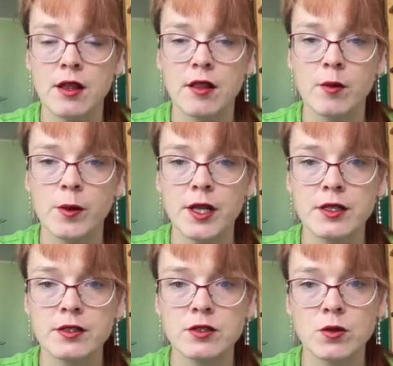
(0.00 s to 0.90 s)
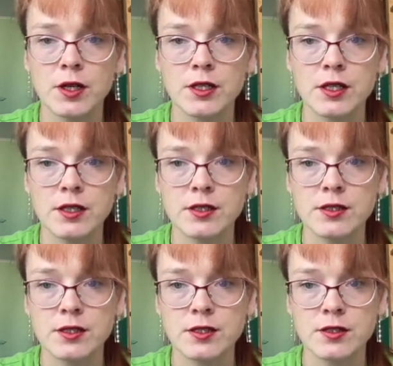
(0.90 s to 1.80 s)
The plan is to conduct a
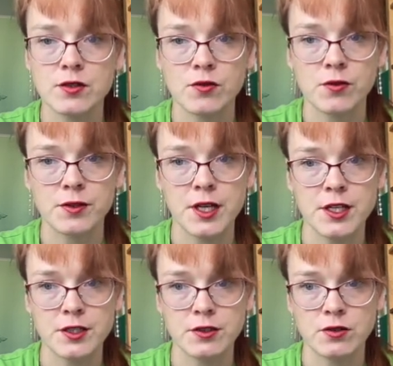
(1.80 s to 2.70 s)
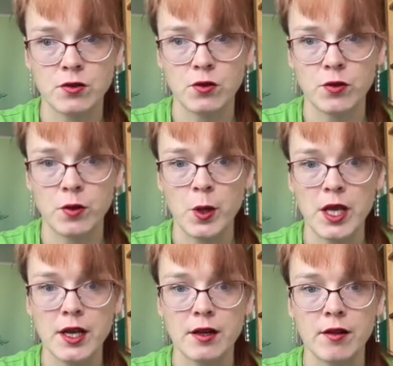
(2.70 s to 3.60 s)
series of rotations of the
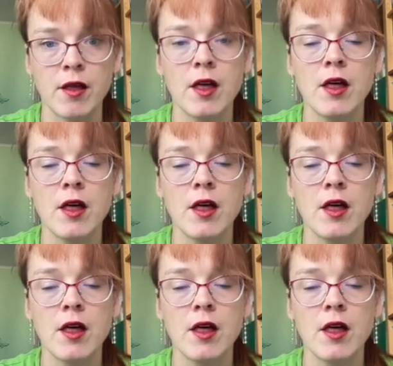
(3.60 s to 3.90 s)
vehicle